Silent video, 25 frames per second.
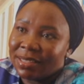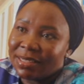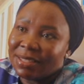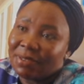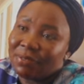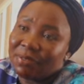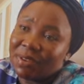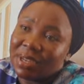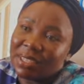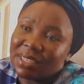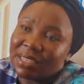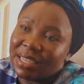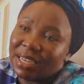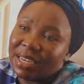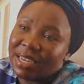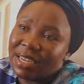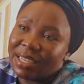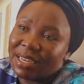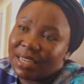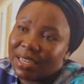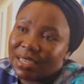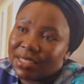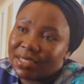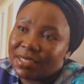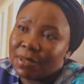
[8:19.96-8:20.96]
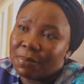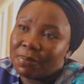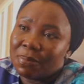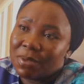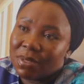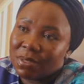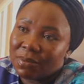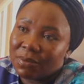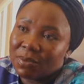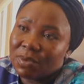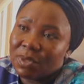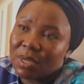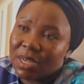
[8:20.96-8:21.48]
the fact that Ghana is a
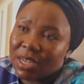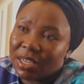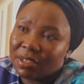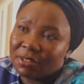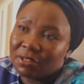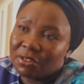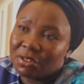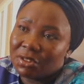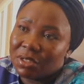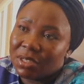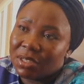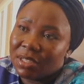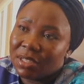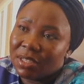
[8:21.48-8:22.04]
peaceful country.